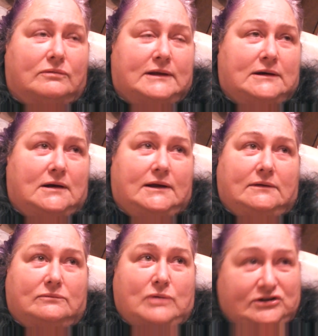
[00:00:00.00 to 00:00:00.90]
Then
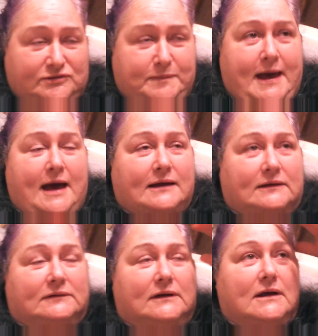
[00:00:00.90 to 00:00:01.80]
I rushed back
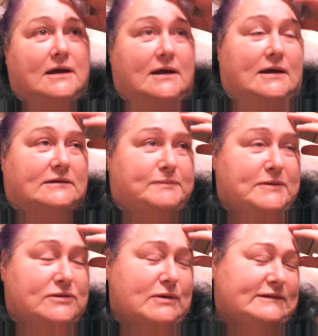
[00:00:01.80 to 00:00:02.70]
and
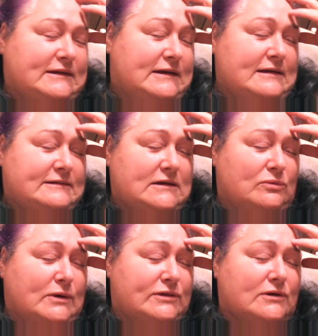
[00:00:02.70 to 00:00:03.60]
spent the rest of the day
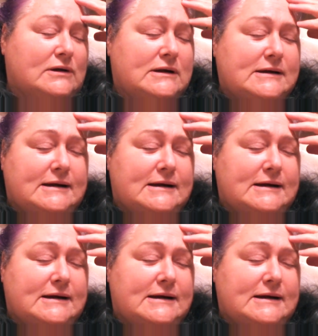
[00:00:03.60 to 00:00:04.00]
sitting with her.